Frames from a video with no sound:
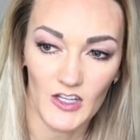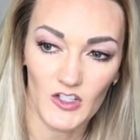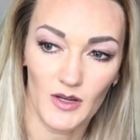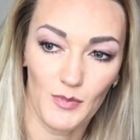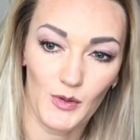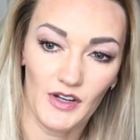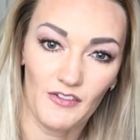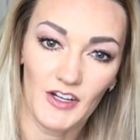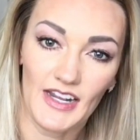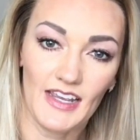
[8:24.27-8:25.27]
shampoo it
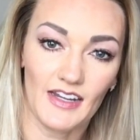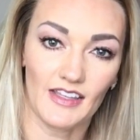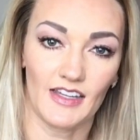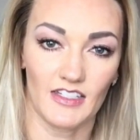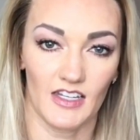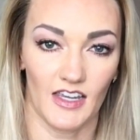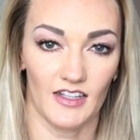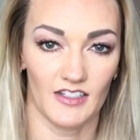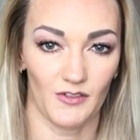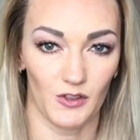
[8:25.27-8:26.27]
every day and I like to
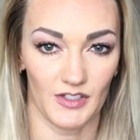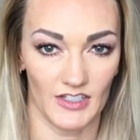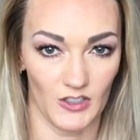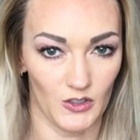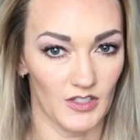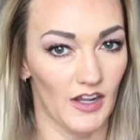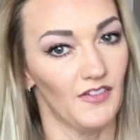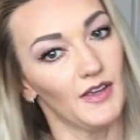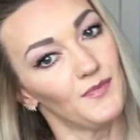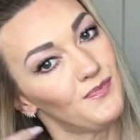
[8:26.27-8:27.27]
get several days use out
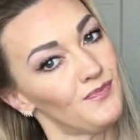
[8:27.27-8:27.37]
of it,